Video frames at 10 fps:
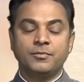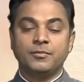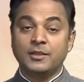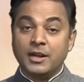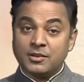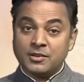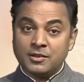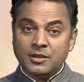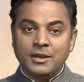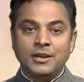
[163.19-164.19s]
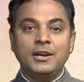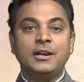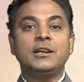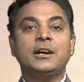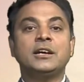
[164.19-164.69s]
Thus,
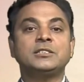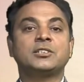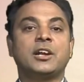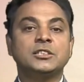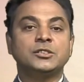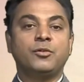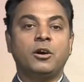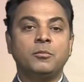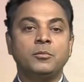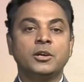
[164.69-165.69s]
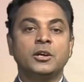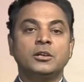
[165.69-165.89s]
India has transformed